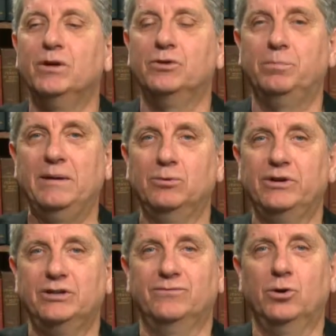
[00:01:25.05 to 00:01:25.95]
the people who
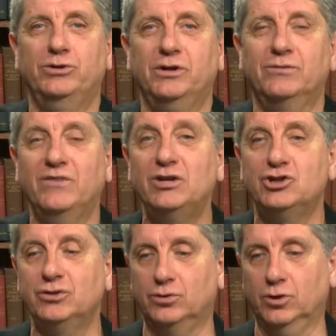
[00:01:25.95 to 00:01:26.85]
get to vote at the
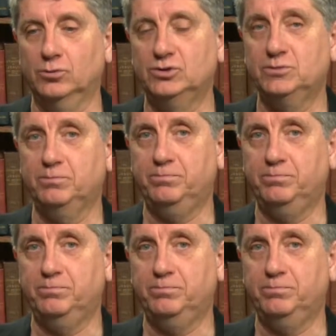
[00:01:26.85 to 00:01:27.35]
convention, those,